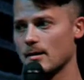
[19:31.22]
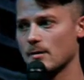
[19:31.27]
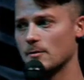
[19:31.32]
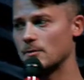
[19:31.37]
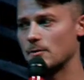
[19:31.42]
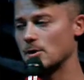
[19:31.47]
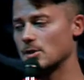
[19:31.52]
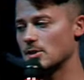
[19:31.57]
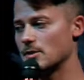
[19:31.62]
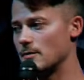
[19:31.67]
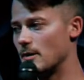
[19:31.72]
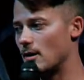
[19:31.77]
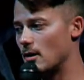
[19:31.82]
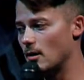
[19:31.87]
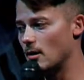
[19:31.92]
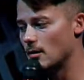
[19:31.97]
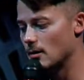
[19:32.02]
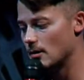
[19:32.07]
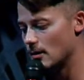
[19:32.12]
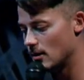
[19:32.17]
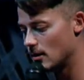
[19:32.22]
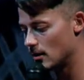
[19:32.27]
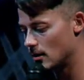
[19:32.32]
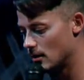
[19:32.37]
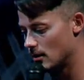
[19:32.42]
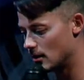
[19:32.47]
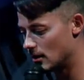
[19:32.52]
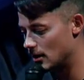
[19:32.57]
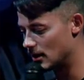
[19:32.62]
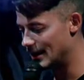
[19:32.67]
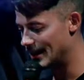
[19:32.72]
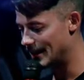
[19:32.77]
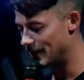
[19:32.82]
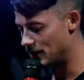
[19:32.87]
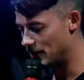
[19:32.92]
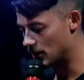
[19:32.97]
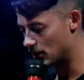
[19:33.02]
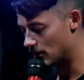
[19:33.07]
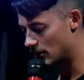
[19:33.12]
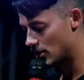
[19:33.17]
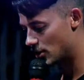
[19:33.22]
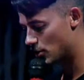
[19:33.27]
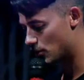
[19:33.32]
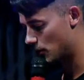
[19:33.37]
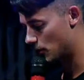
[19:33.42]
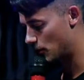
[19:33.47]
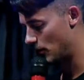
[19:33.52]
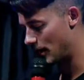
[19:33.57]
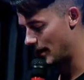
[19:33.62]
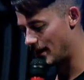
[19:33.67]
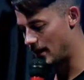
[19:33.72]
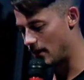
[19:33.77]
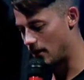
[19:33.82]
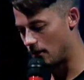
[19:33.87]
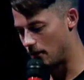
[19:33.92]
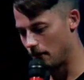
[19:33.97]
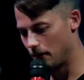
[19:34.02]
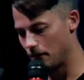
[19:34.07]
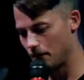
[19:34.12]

First of all, if you're in this room right now